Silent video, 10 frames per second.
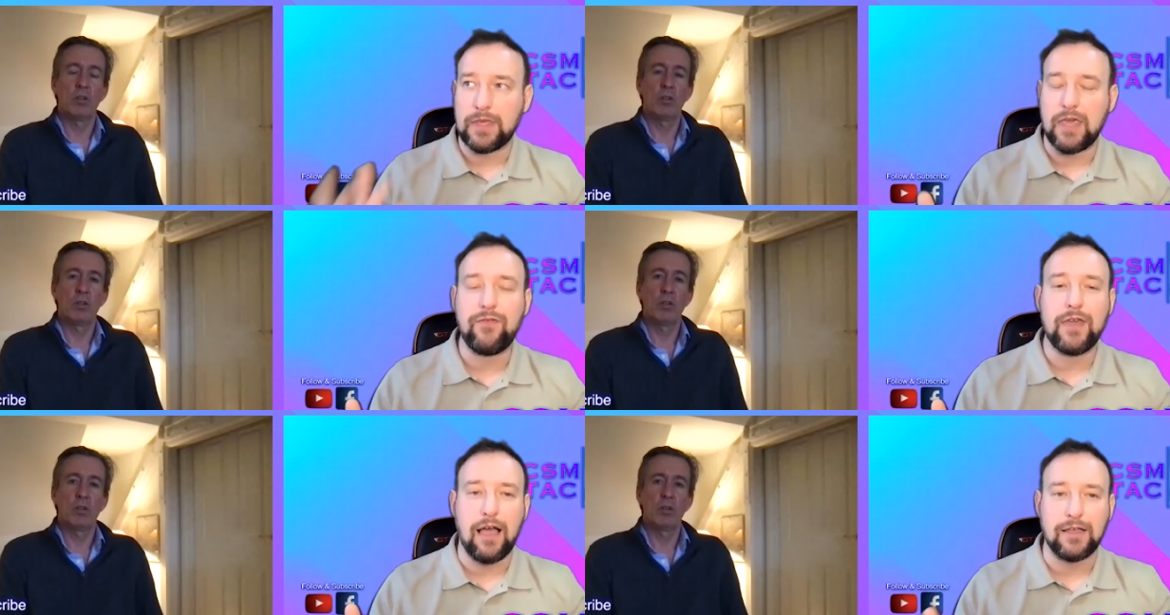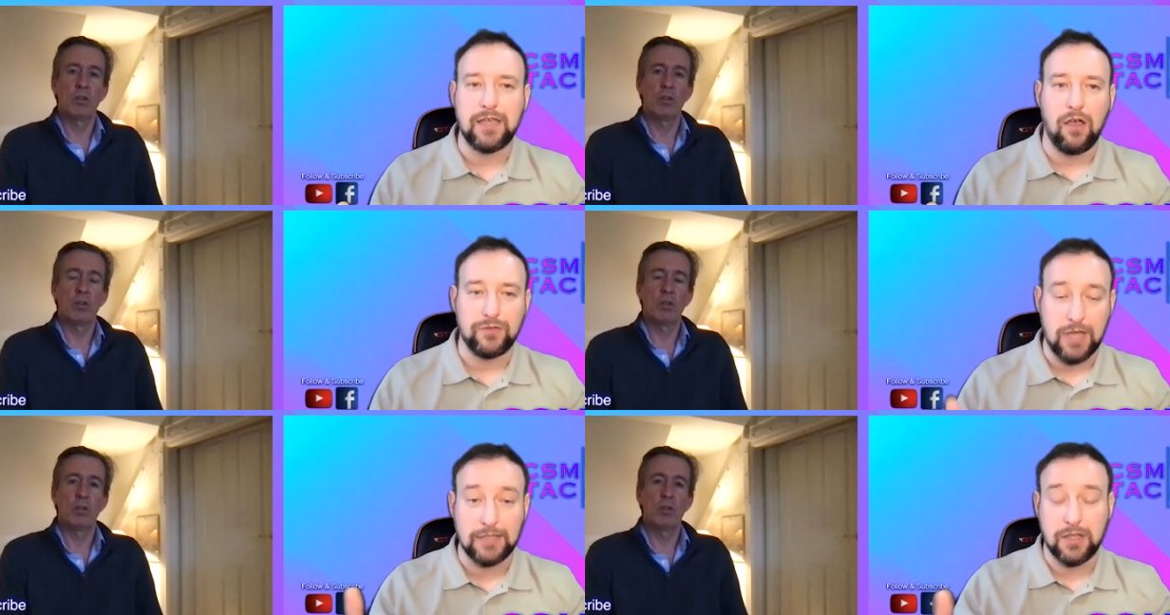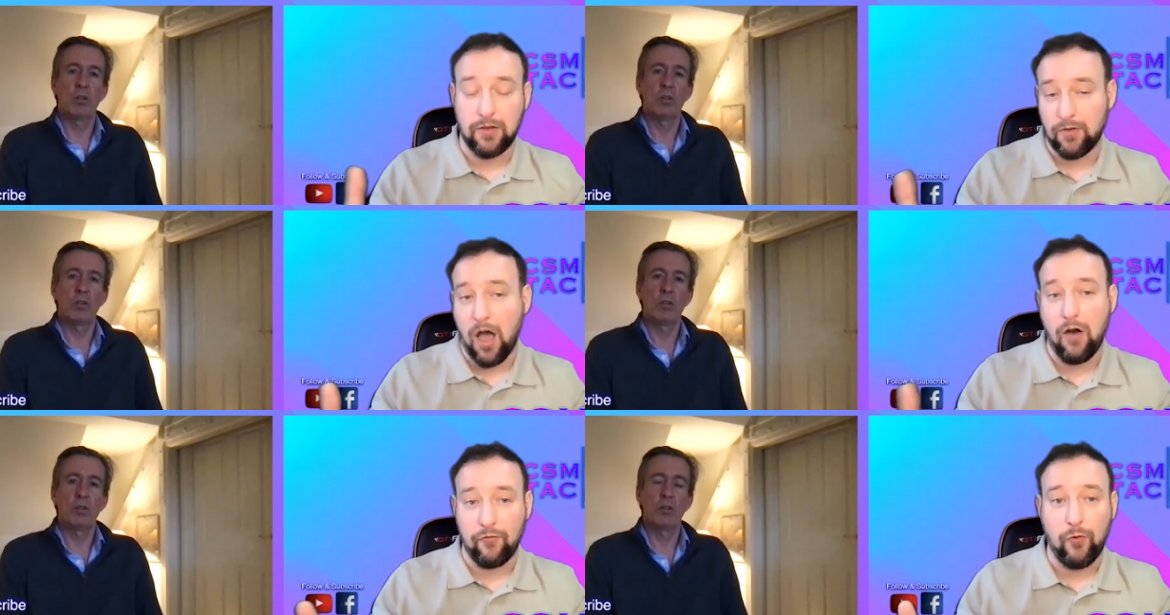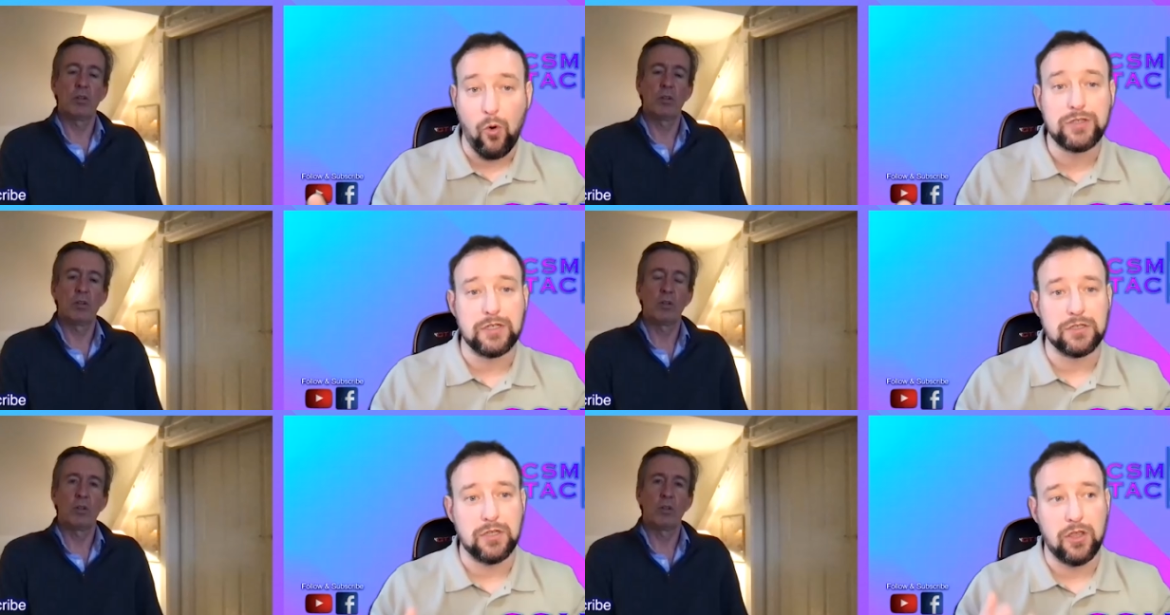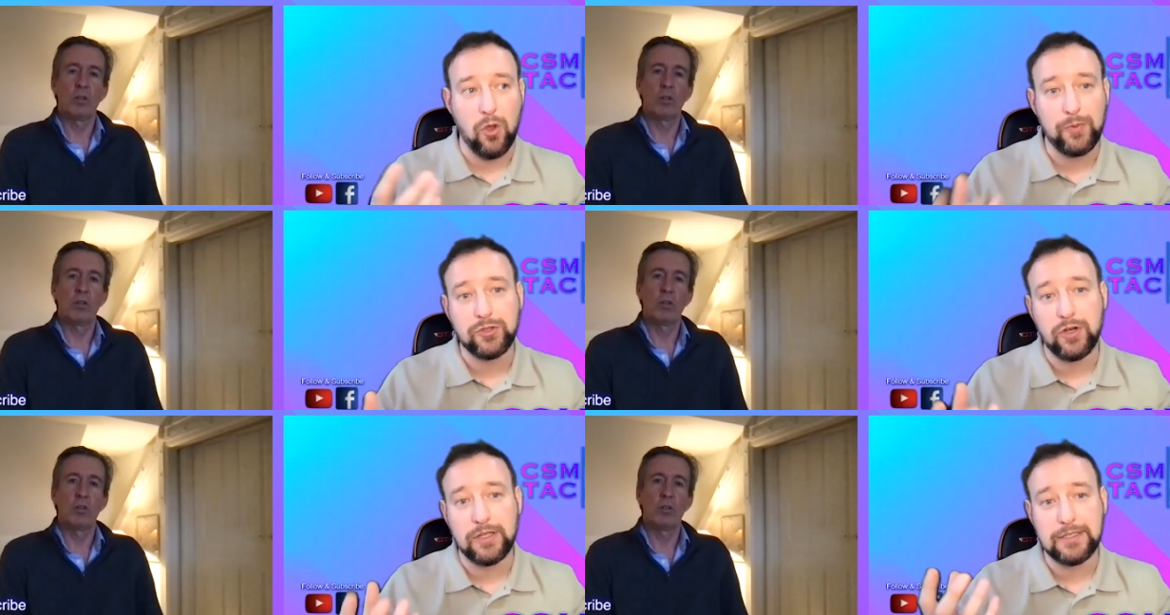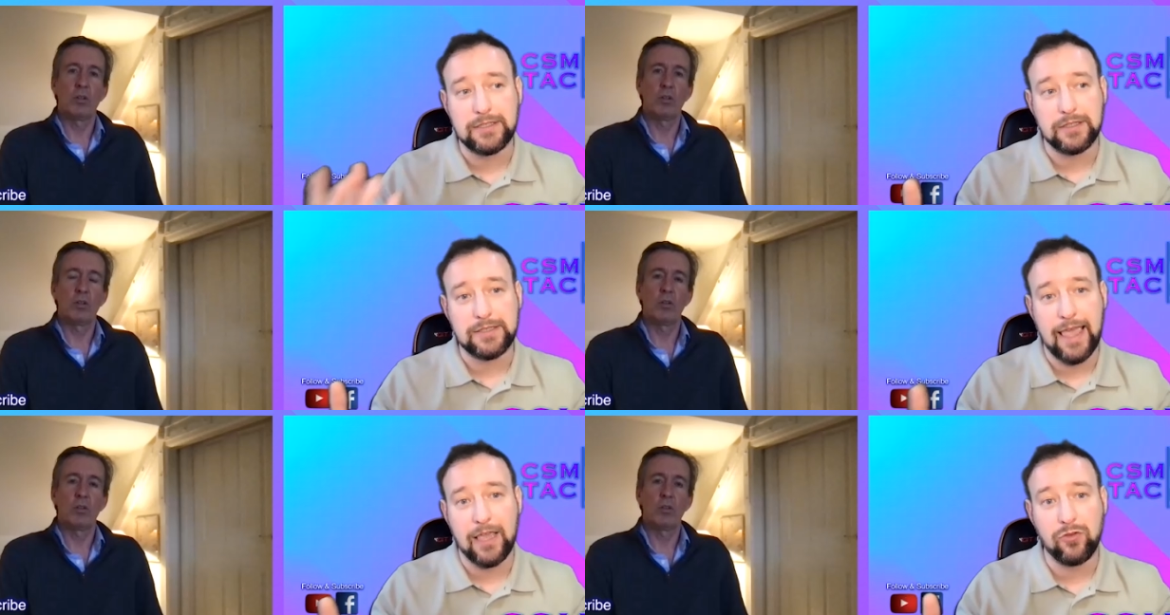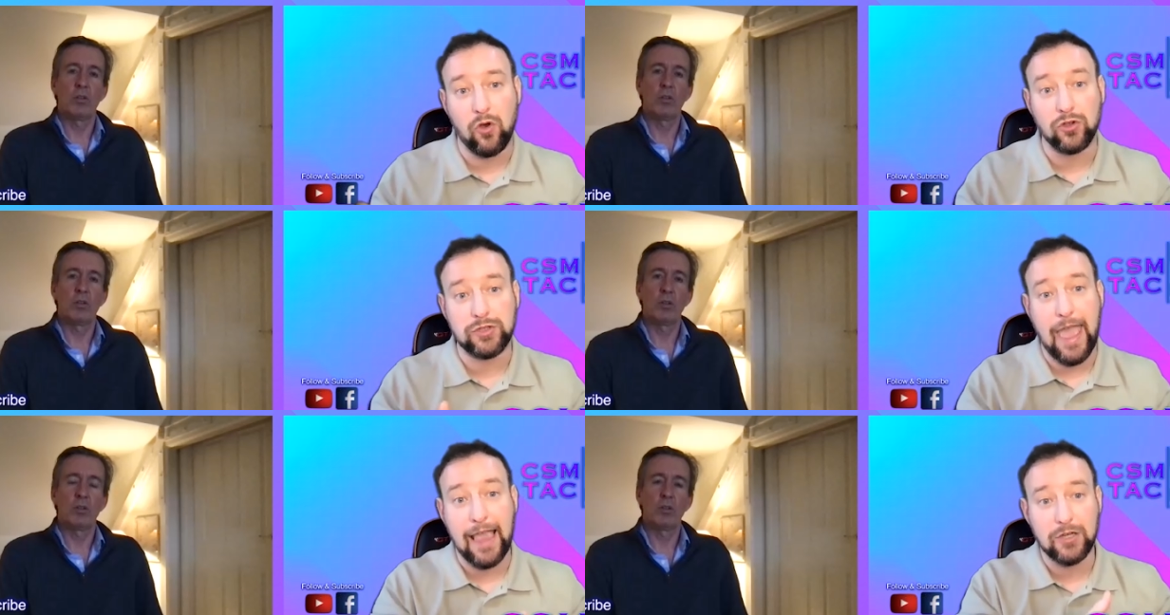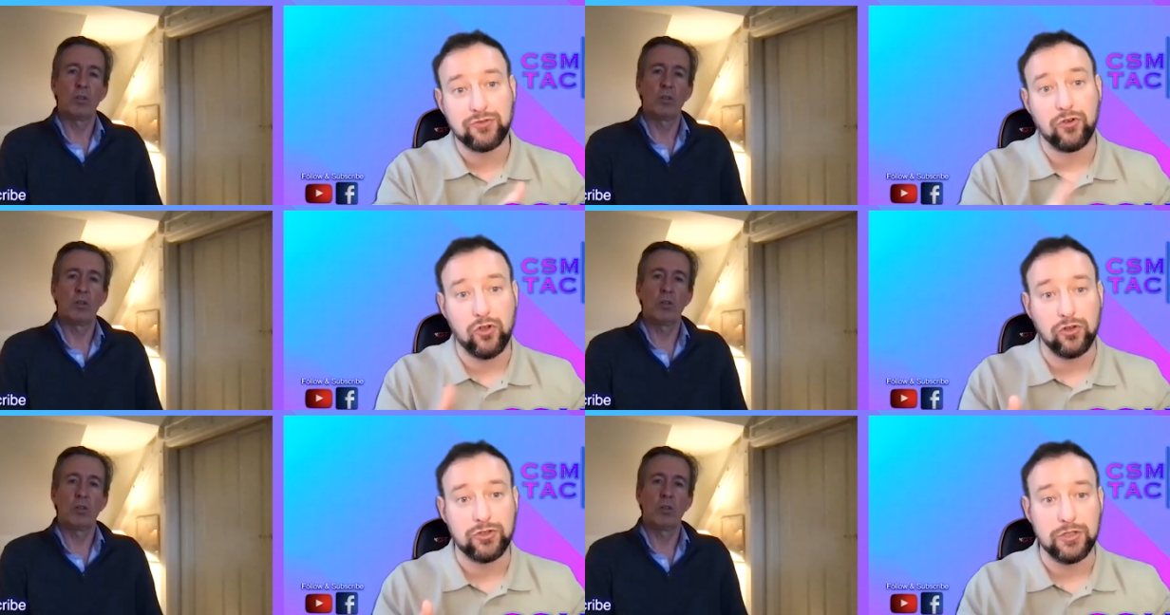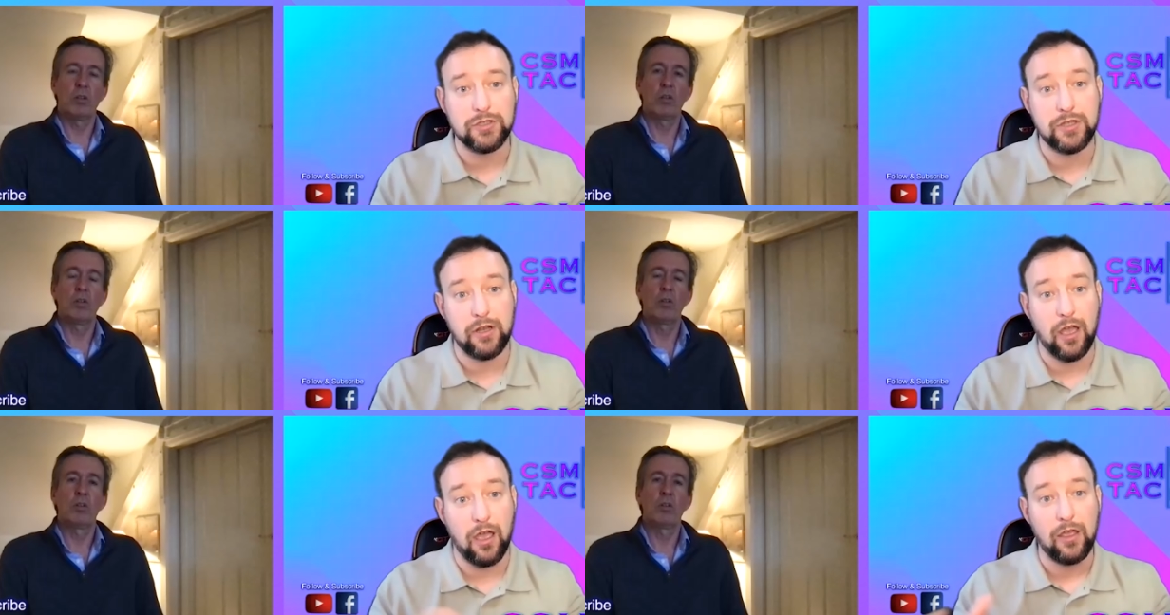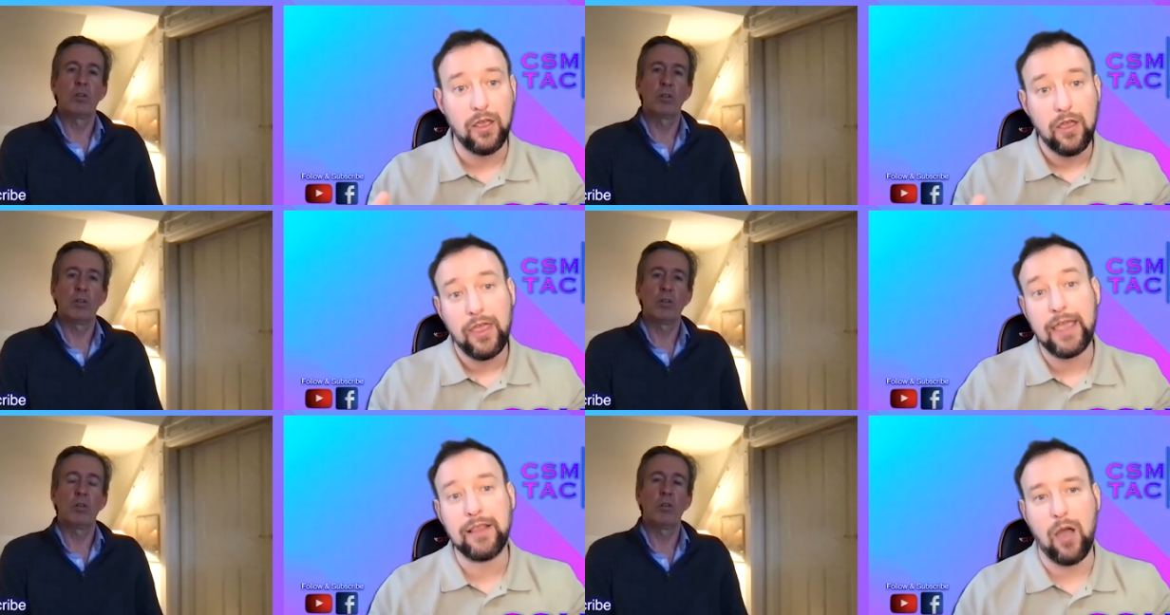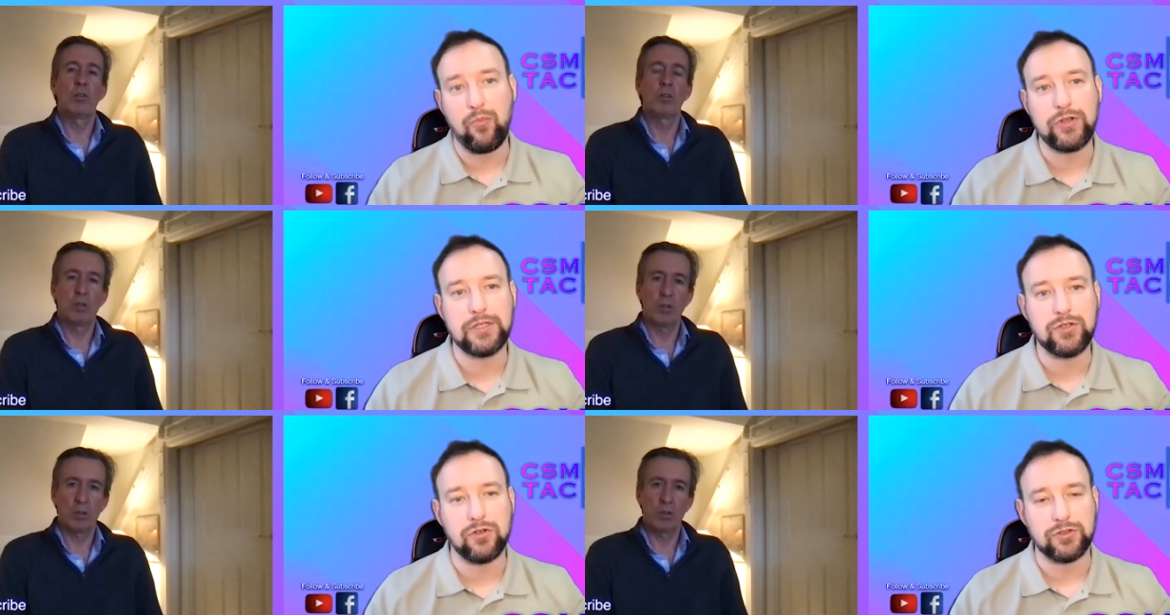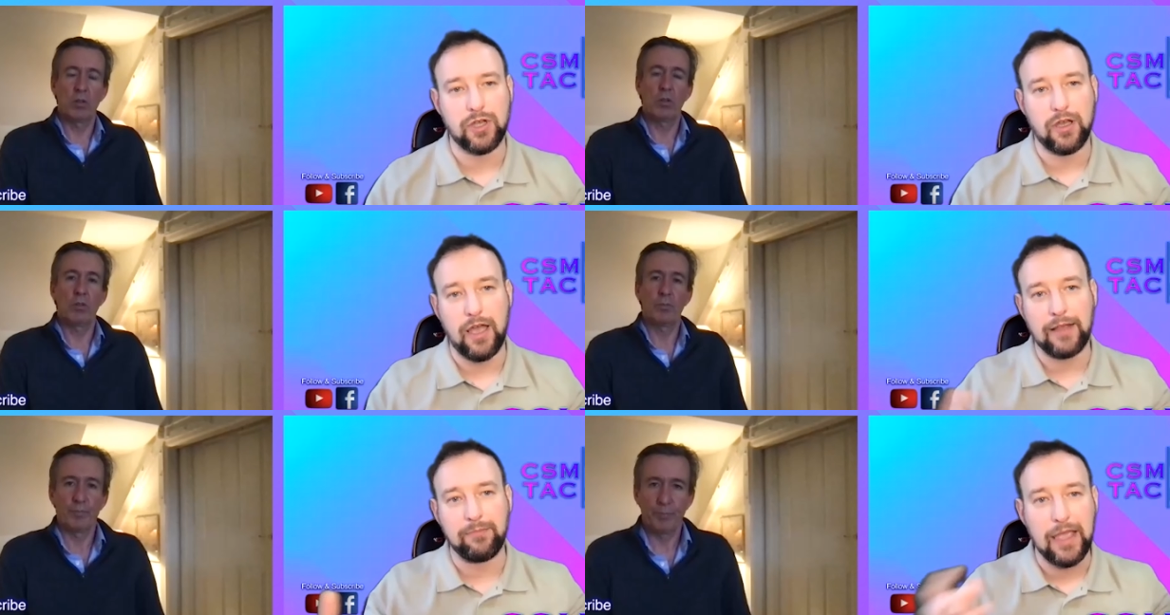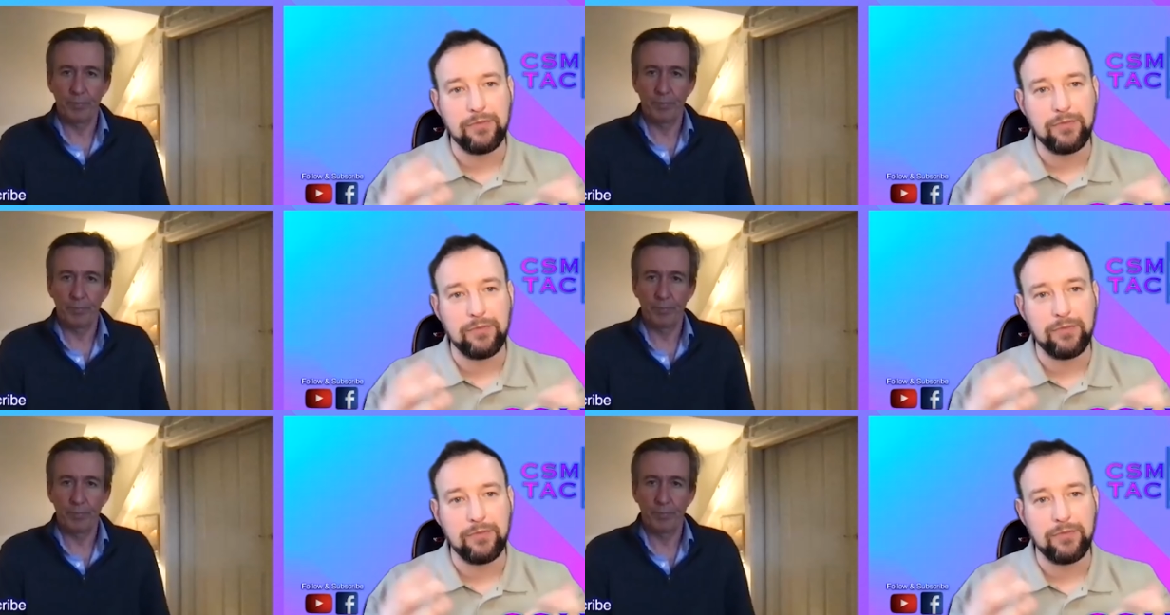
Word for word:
Speaker 1: giving ourselves, as the armed forces, the opportunity to take those extra cultures that are in our British culture and